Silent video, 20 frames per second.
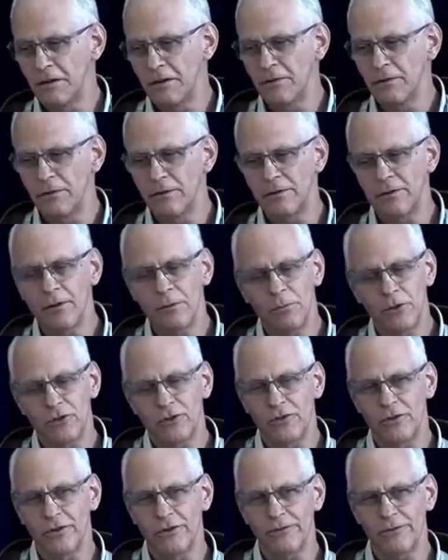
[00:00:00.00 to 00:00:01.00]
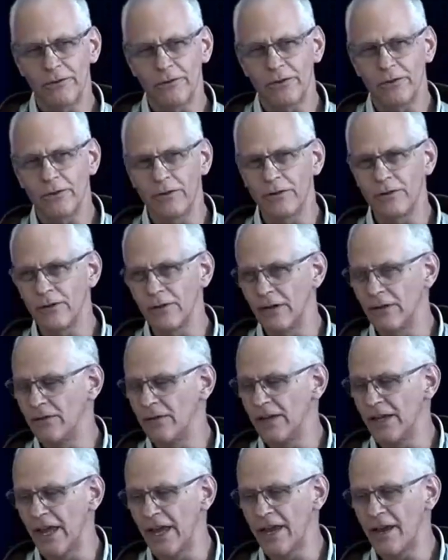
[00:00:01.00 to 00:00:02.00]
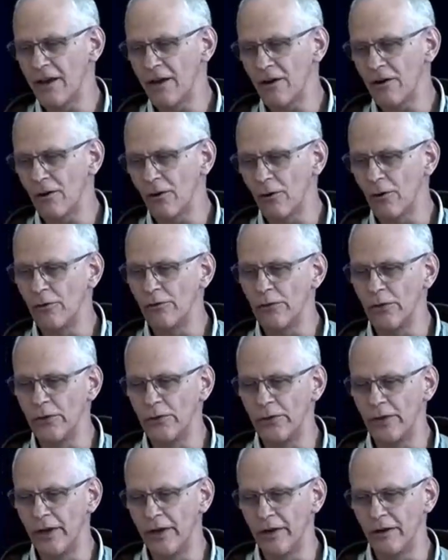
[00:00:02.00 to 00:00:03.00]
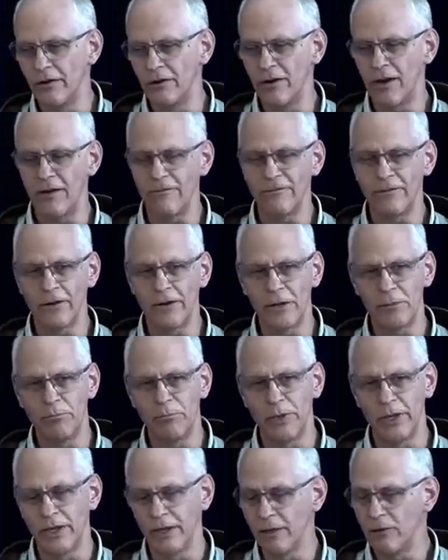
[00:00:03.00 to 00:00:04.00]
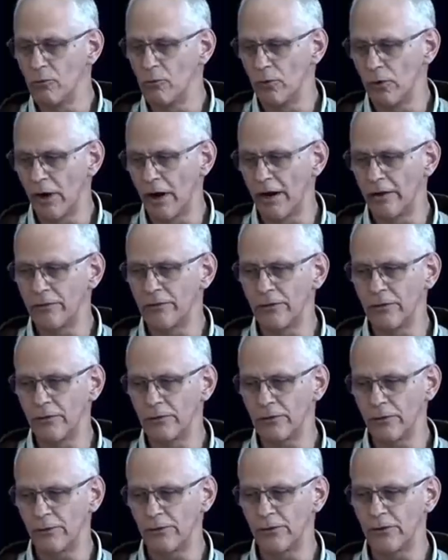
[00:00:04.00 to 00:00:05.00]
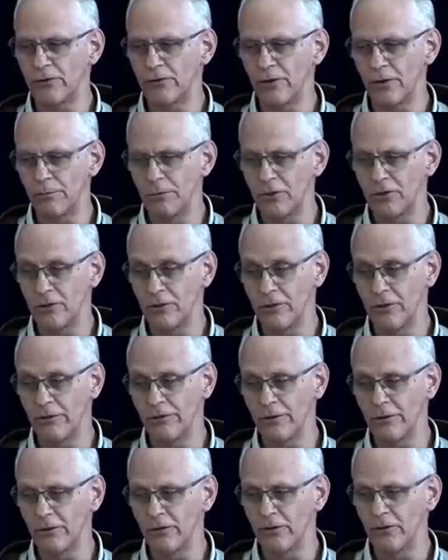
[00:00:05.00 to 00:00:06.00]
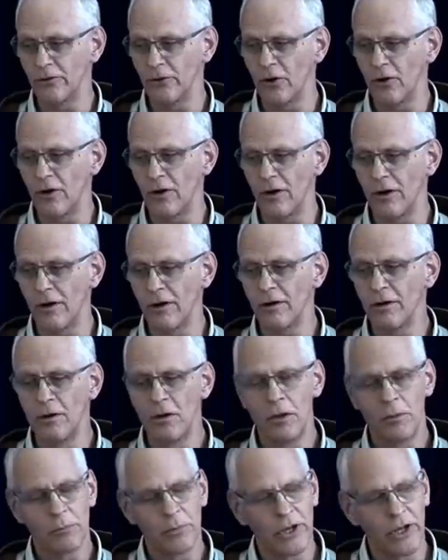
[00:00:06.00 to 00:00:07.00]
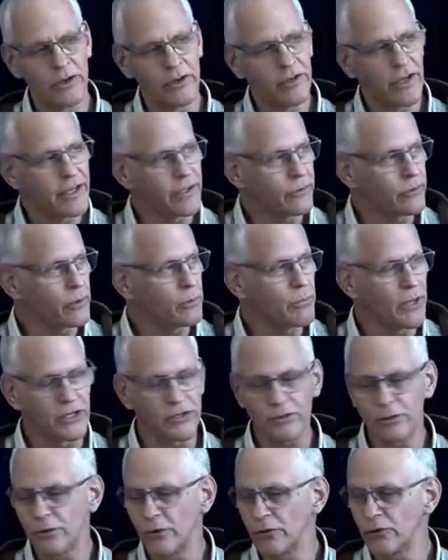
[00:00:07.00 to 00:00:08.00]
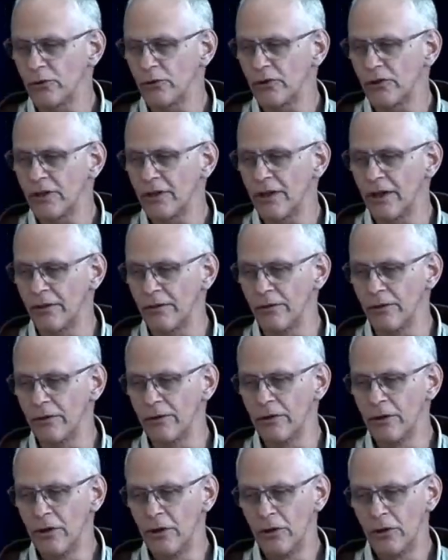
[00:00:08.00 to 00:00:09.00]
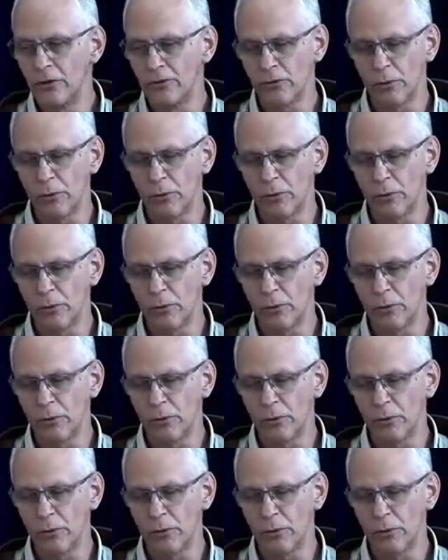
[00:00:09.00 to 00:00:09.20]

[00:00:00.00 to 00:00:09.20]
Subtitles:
the temperature differences in the air over the day are not very big, whereas the surface temperature differences are, but at night they're much closer together. So